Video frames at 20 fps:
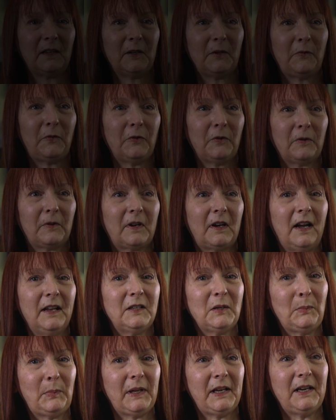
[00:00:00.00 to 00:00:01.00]
If you're
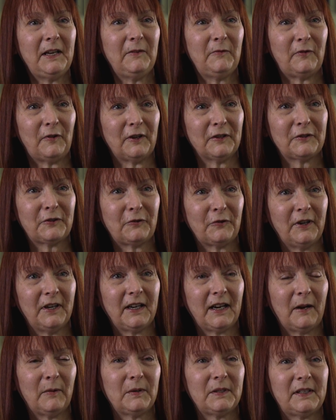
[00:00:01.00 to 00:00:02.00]
contemplating
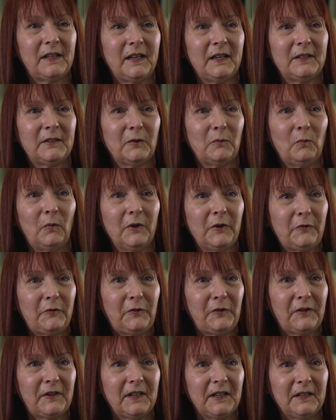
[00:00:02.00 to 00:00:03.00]
fostering, I would say it's a
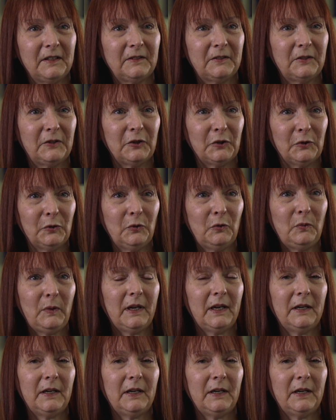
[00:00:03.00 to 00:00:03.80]
wonderful thing to do,